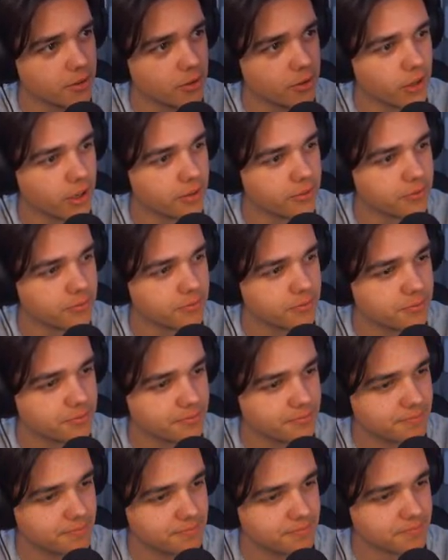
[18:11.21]
Hold on.
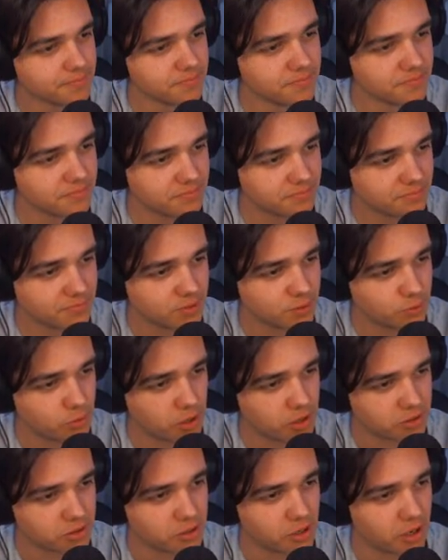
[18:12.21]

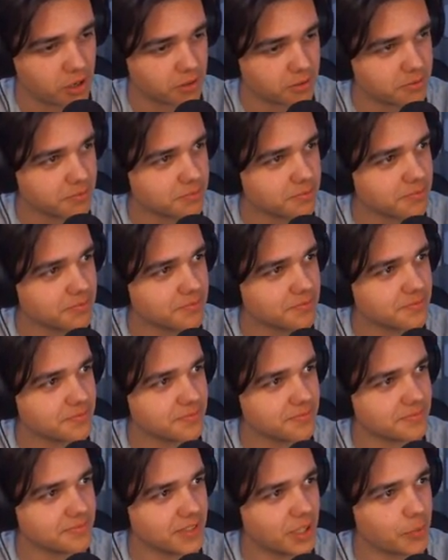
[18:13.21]
Wrong song.
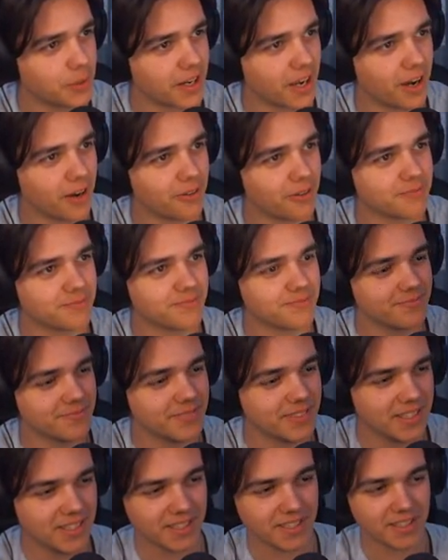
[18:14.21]
Here we go.
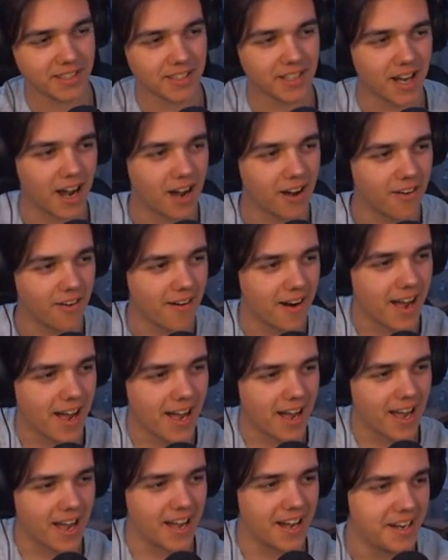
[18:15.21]
All
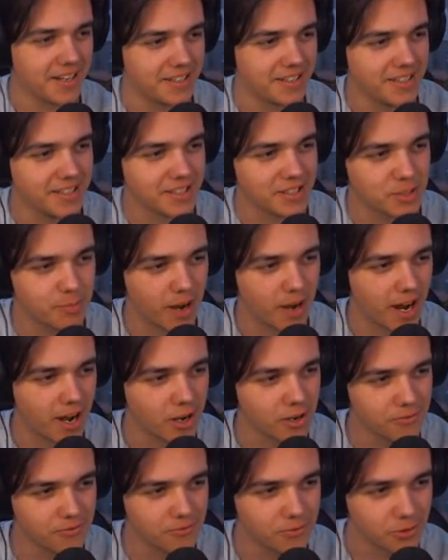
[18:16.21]
right. Eat
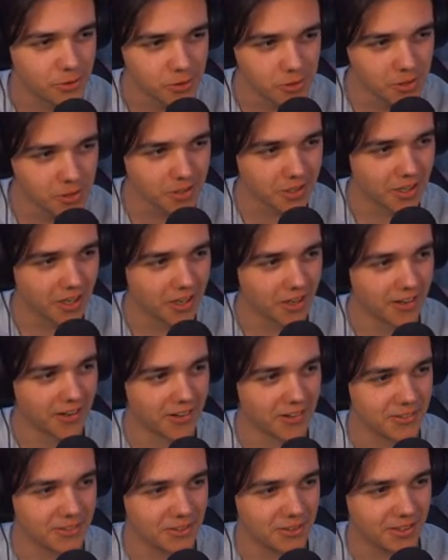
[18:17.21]
expired food. Uh
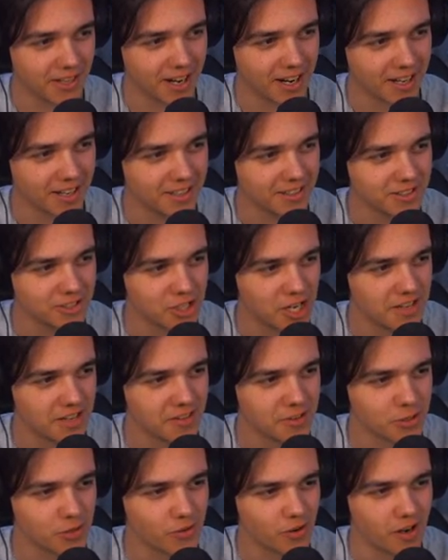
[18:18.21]
oh, you got it. Shandy
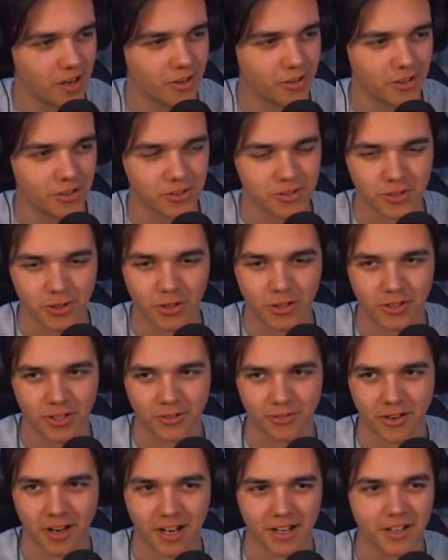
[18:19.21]
there's over 100 years old.
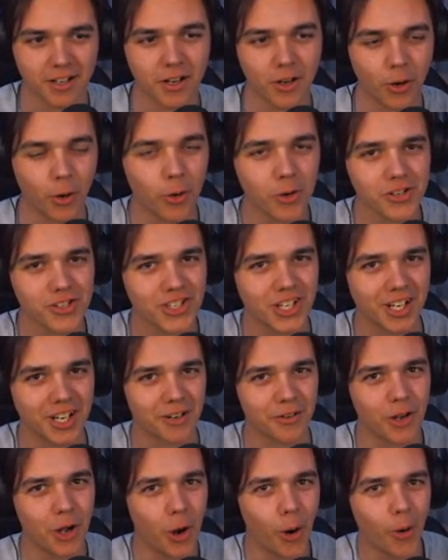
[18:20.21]
You're right. Who's
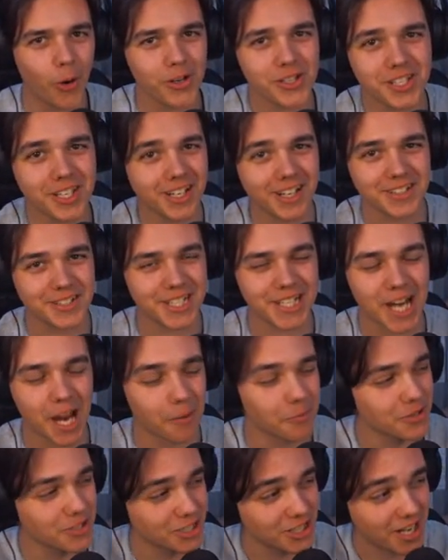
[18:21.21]
gonna Who's gonna
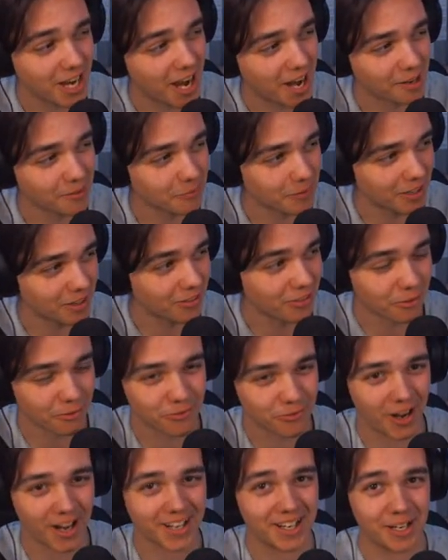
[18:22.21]
DMCA me? The
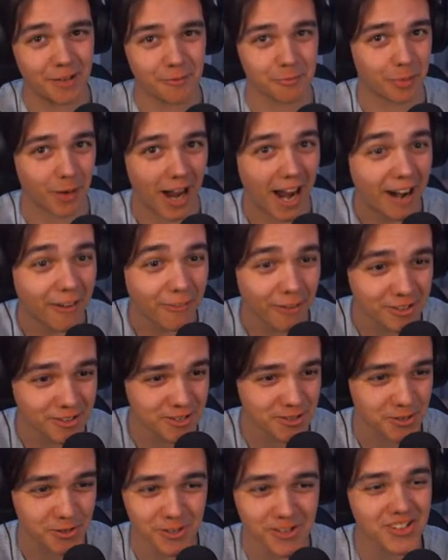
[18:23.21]
fucking
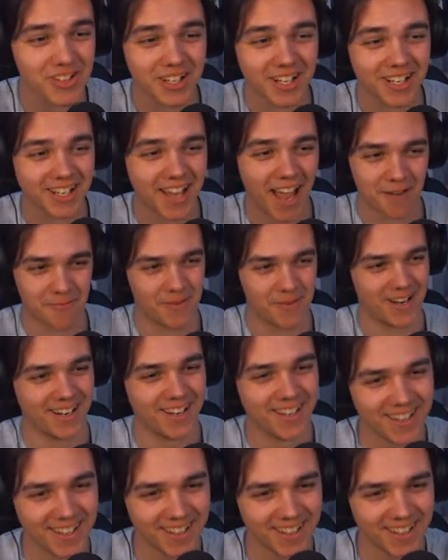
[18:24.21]
pirates. Who's gonna get me?